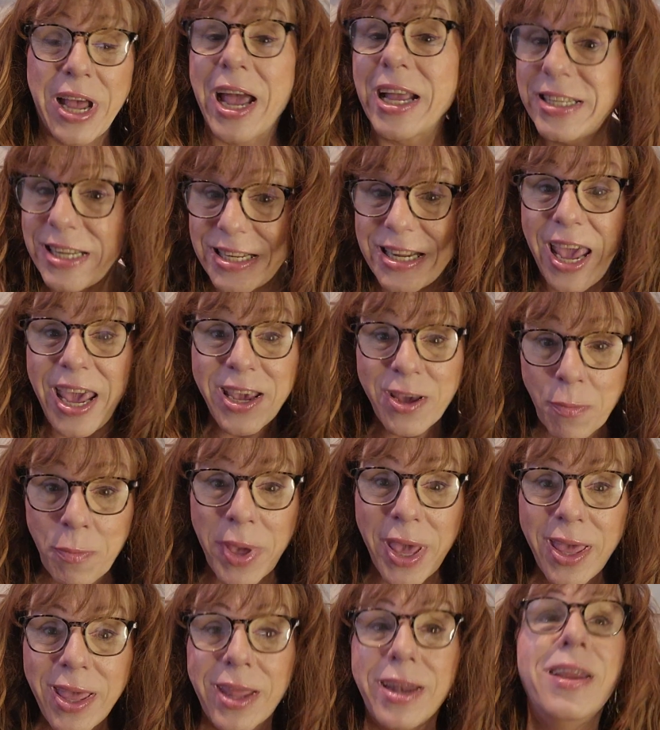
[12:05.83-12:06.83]
I had to take them
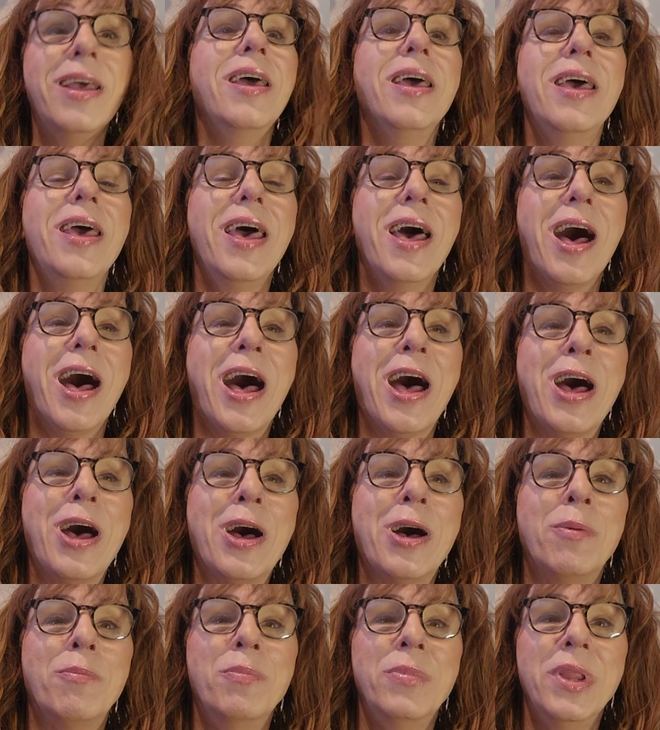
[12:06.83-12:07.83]
in.
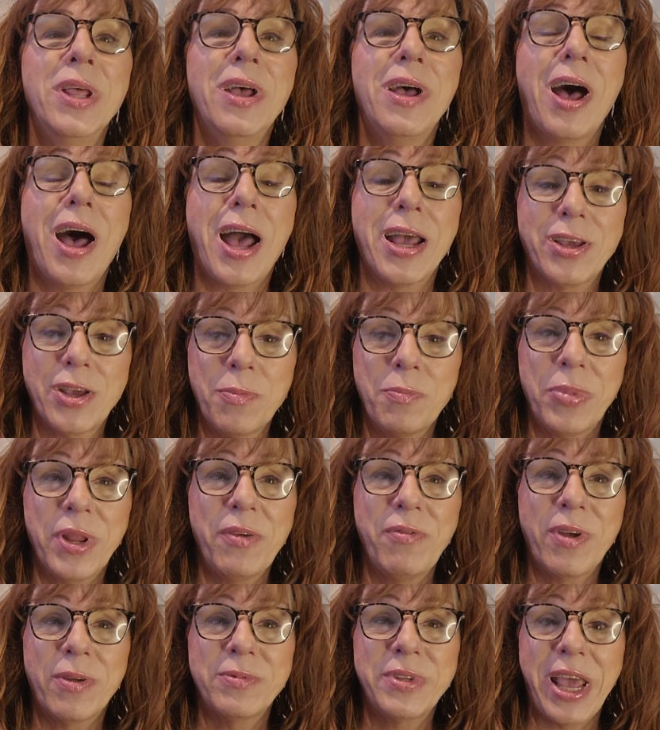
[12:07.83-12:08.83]
I couldn't
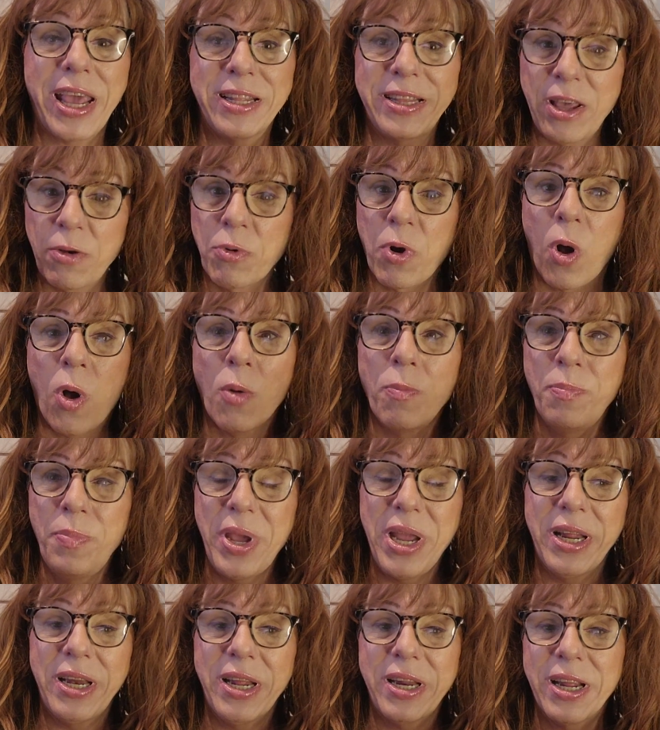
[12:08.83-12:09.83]
believe them, and they were all
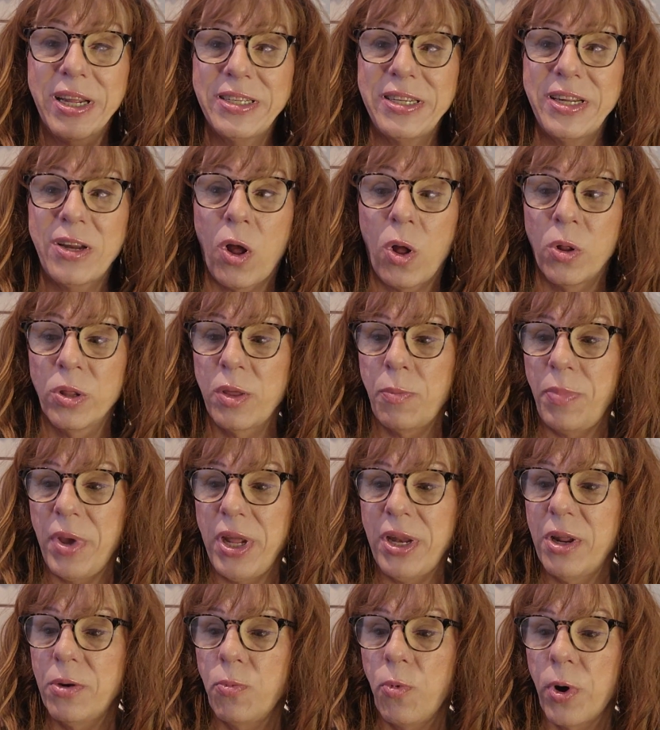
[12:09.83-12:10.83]
beaded. I did all the
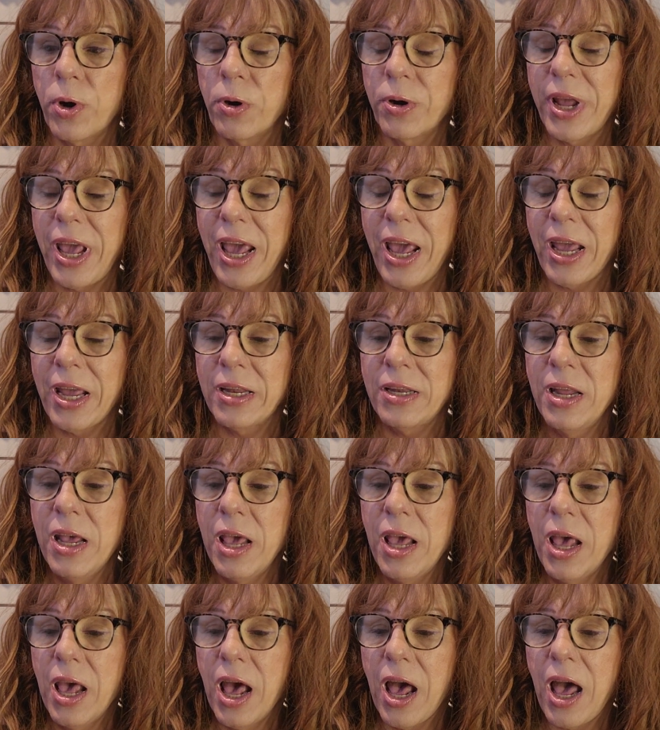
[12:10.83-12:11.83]
beaded work, and
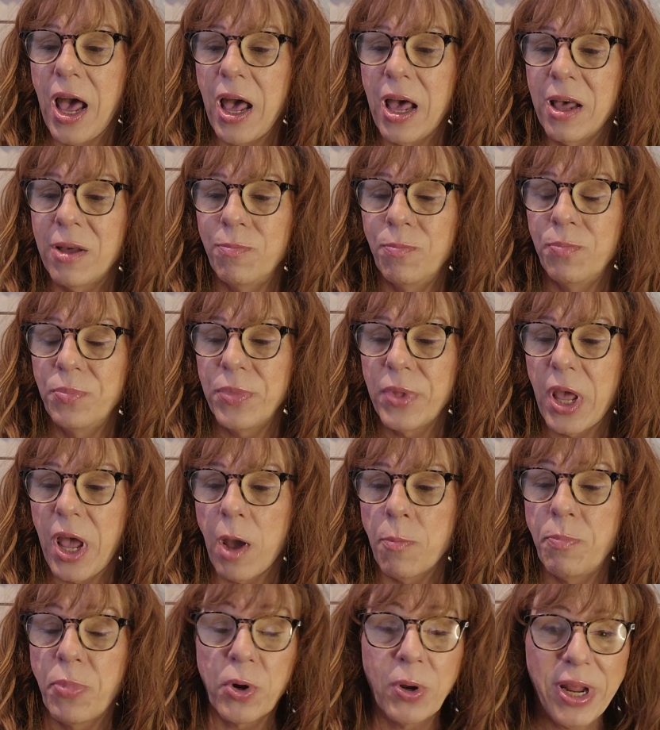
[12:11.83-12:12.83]

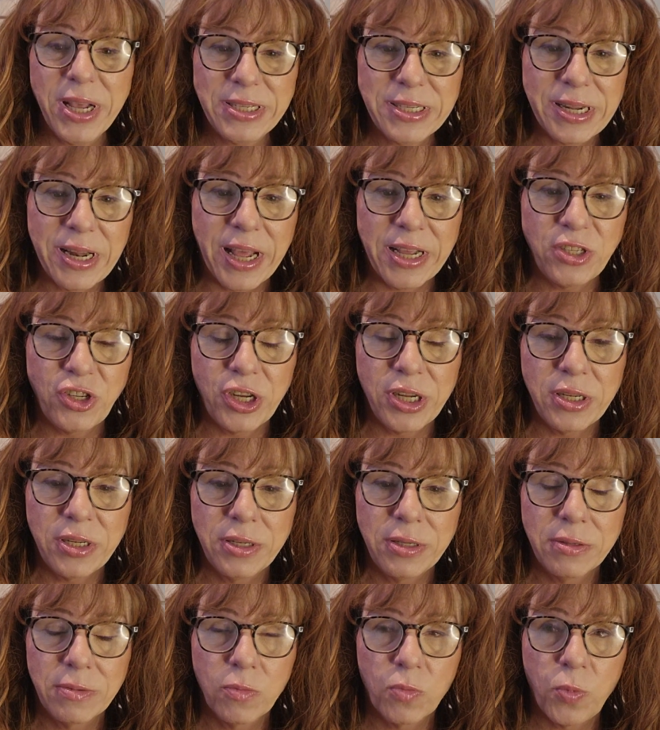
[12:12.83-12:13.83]
a burlesque
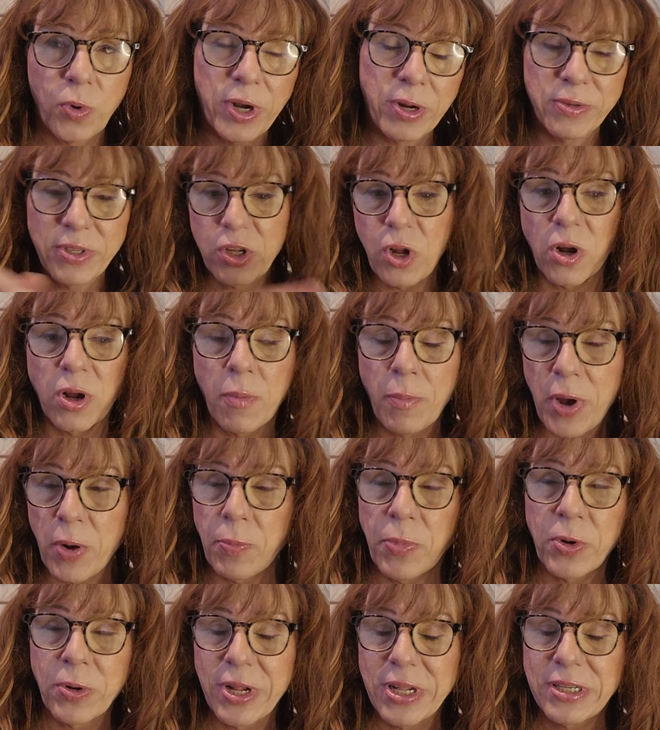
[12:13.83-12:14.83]
legend, when I was talking
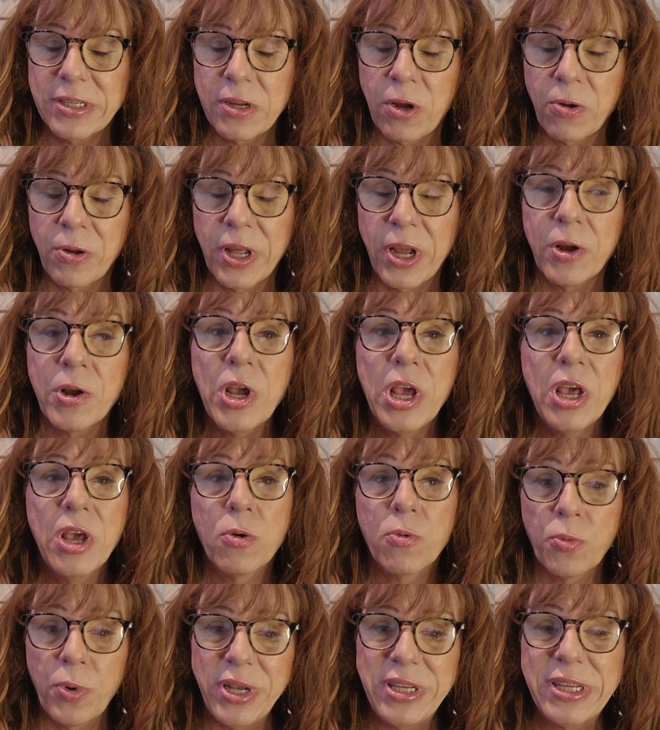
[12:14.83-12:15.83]
about burlesque earlier,
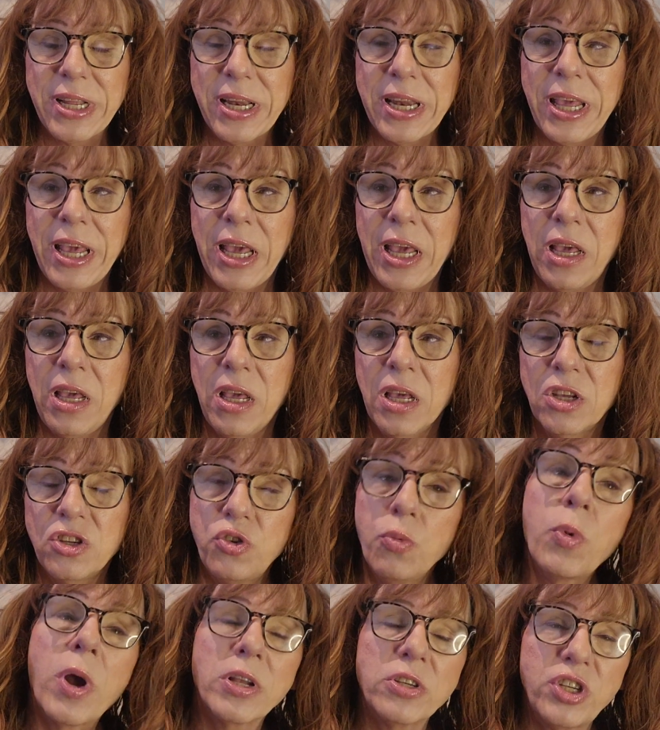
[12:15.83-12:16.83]
recently,
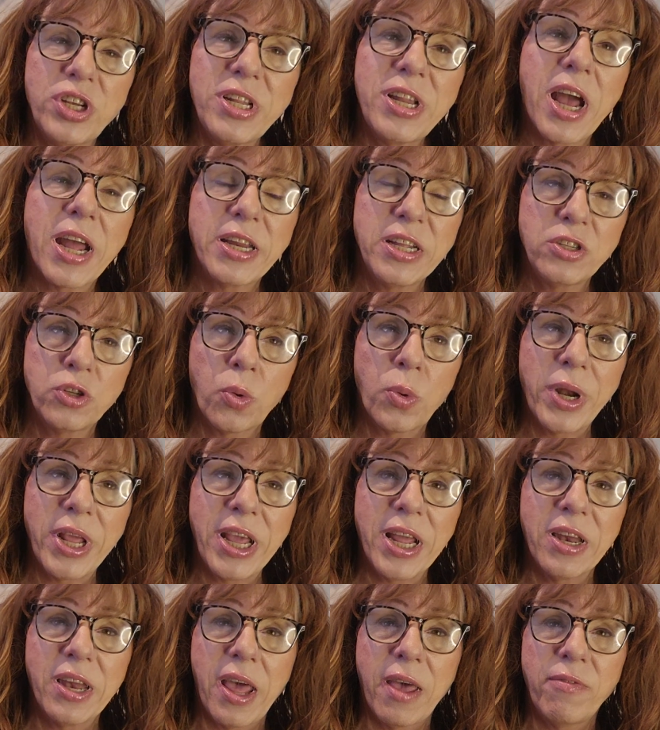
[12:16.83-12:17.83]
she died in
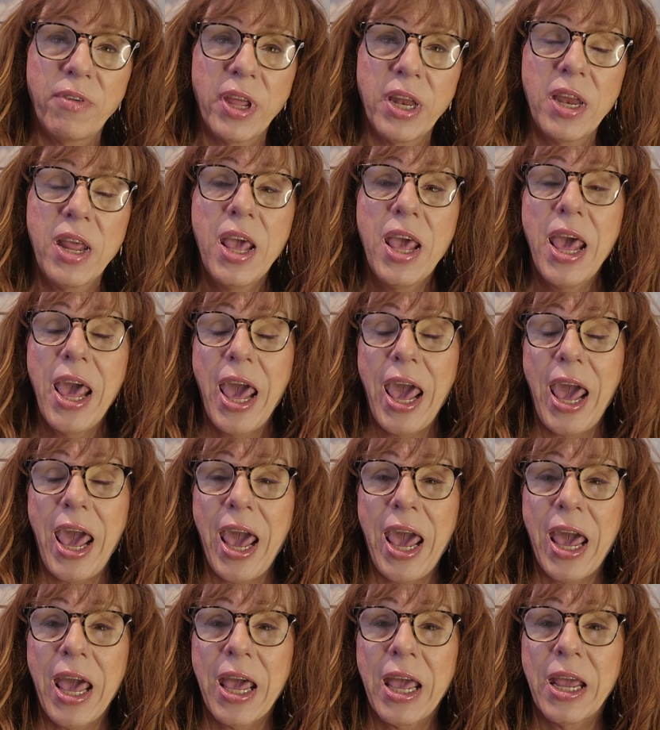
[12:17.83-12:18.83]
2011,
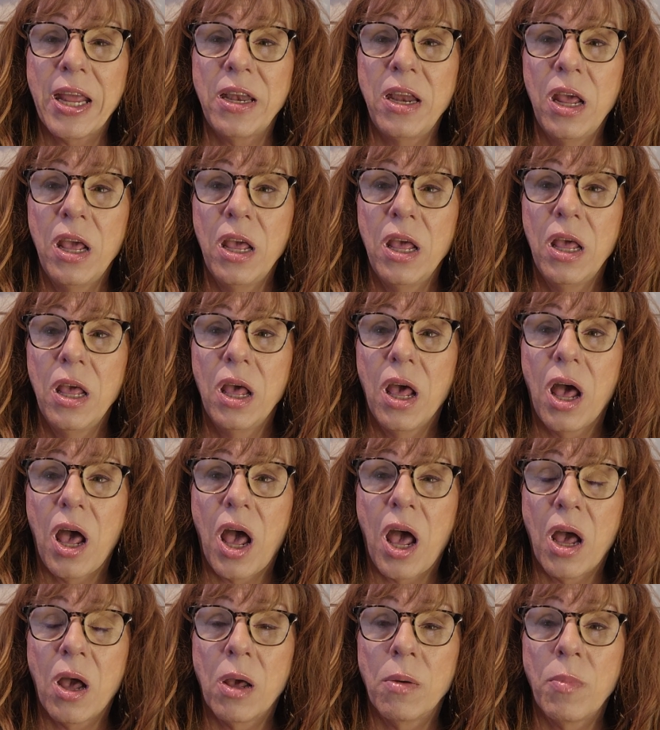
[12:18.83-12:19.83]
and
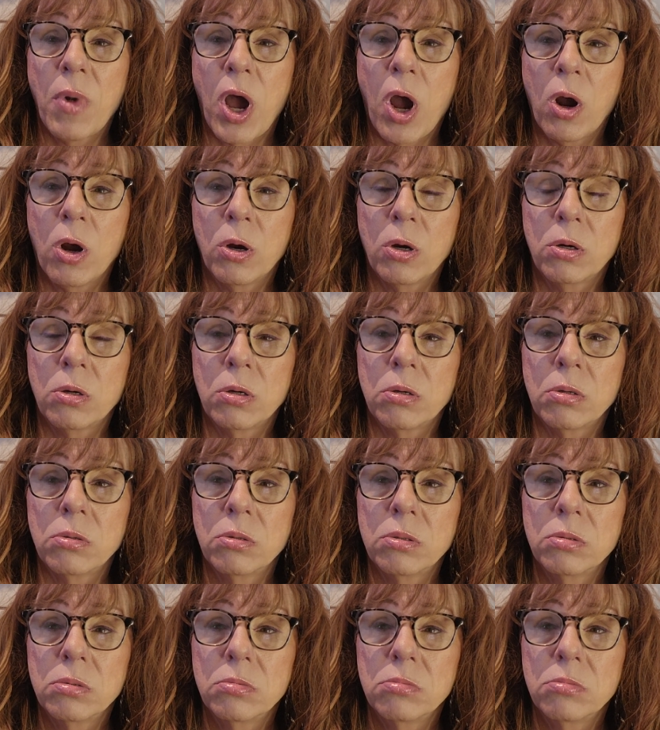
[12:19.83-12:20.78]
her